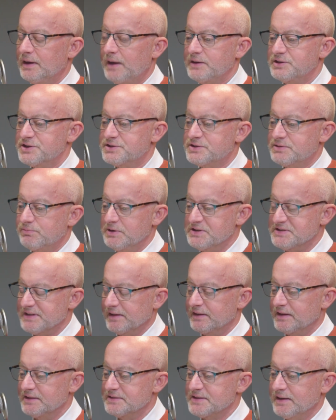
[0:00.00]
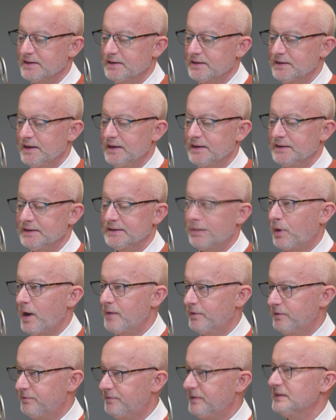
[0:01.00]
I just recently attended a
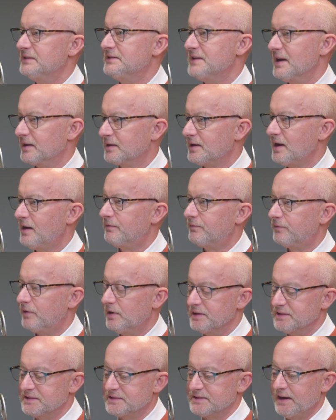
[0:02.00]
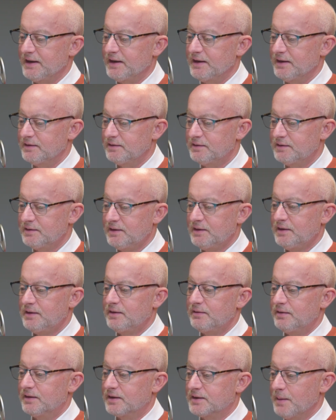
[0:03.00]
private fintech conference, and
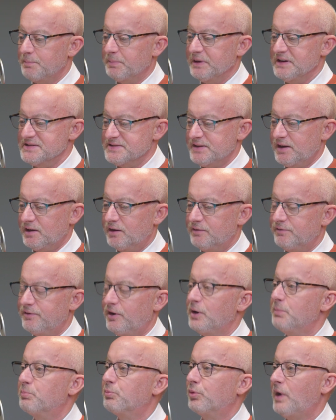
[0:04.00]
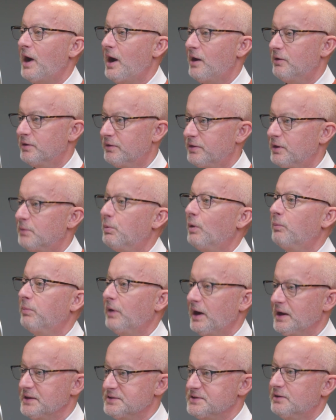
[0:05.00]
the companies there are very proud of their
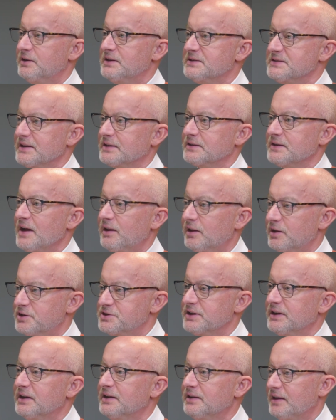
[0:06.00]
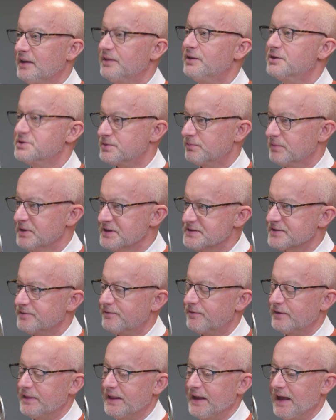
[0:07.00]
proprietary technology. And there's a reason
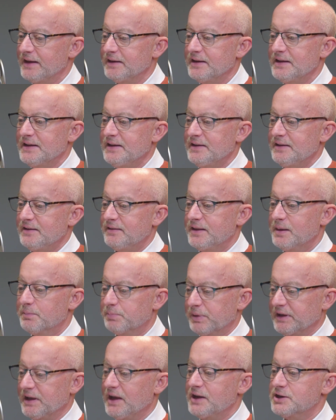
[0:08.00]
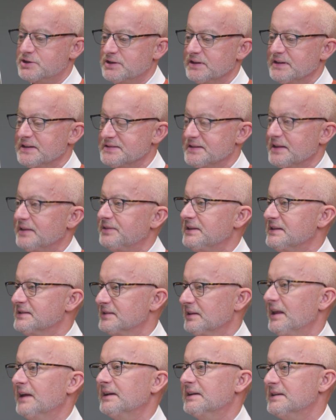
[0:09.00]
for that. The implication is that these
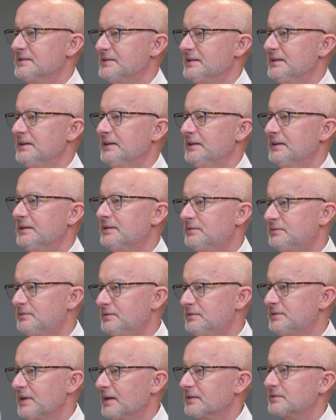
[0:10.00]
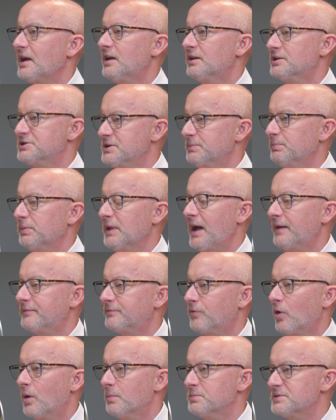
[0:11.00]
legacy technology
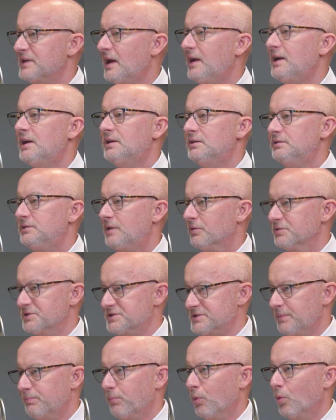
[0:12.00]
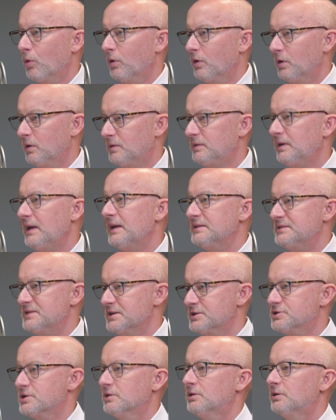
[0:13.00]
platforms don't support a
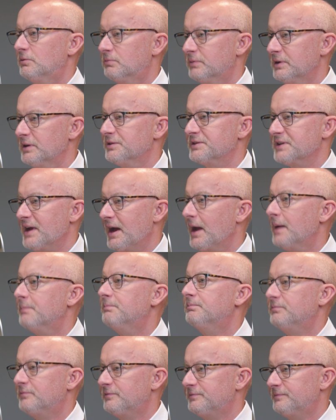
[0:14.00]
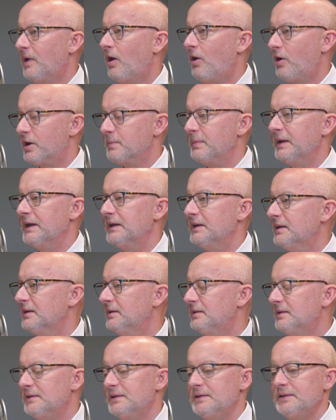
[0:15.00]
digital, real-time,
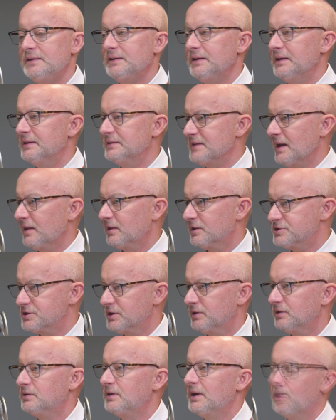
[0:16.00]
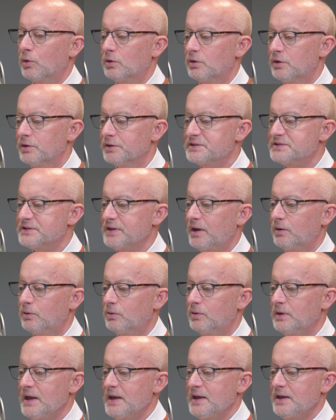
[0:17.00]
automated, intelligent world.
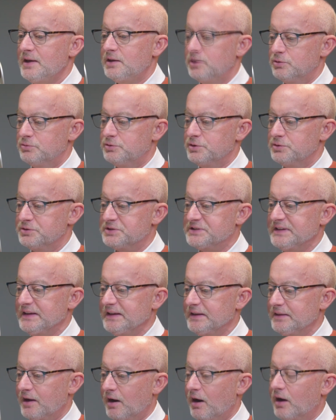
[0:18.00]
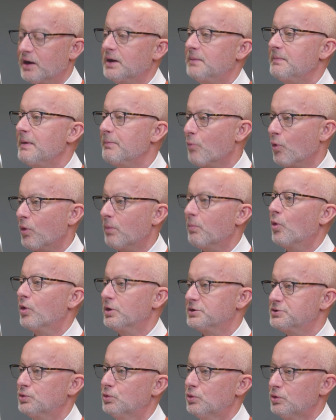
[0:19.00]
So you do see there are going to be more and more
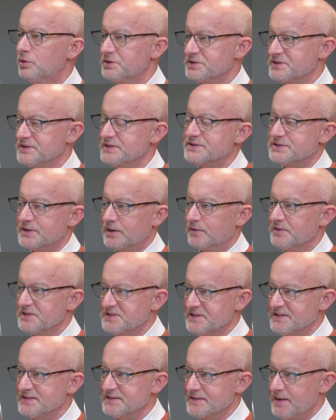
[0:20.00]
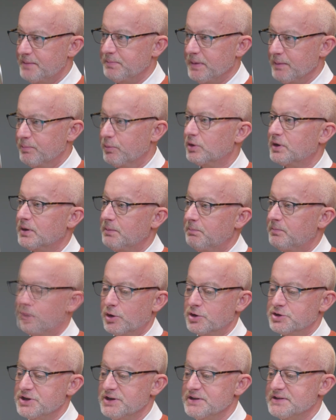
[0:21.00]
tools and services that people can
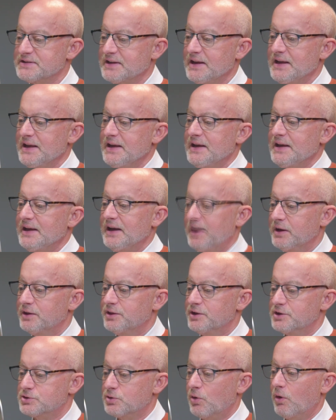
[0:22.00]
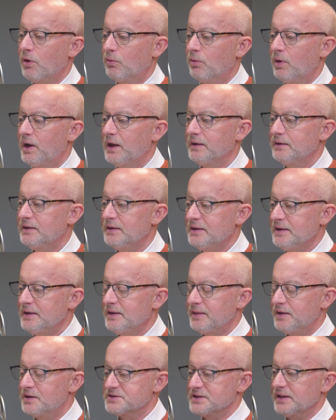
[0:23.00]
purchase. But in the short run,
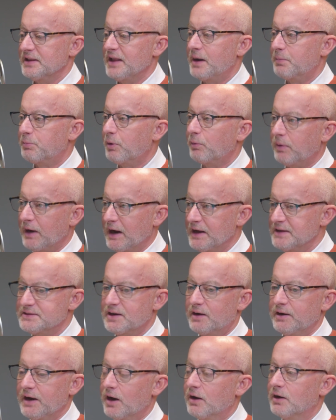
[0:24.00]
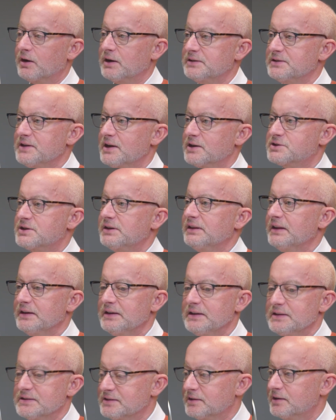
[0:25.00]
there's a lot of proprietary architecture that
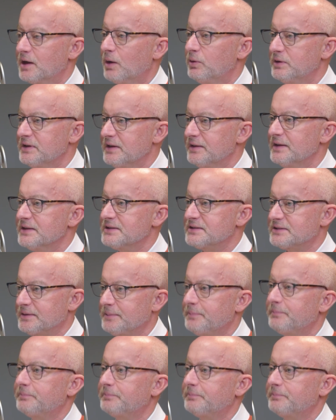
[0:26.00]
needs to go into this.